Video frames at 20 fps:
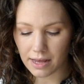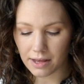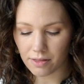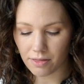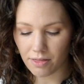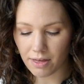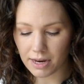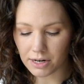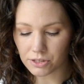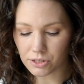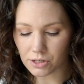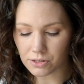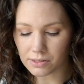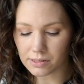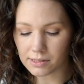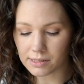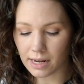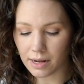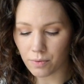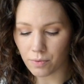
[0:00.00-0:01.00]
"They shall
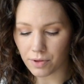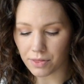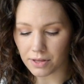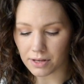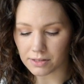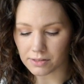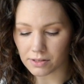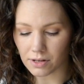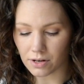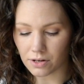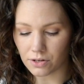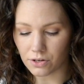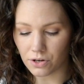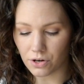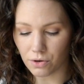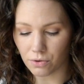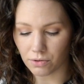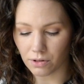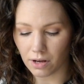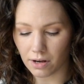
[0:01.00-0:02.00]
stay with us
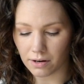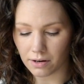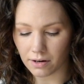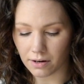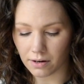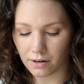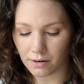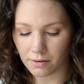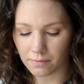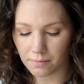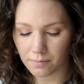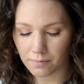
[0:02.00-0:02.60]
no longer."